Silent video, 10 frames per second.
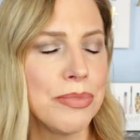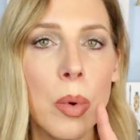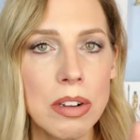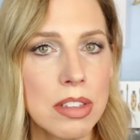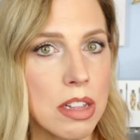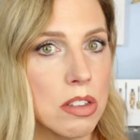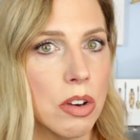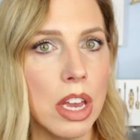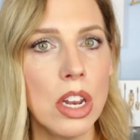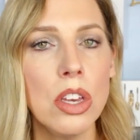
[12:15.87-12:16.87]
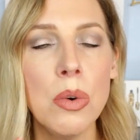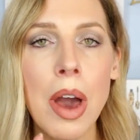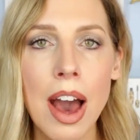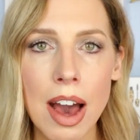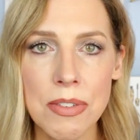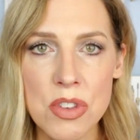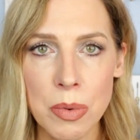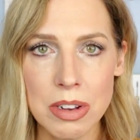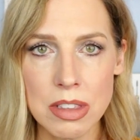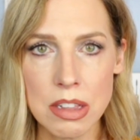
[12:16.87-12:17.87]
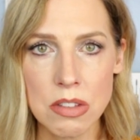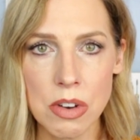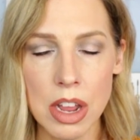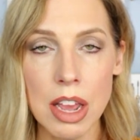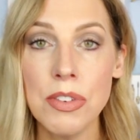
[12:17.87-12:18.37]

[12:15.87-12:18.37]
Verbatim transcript: Wear sunscreen. You have to wear sunscreen.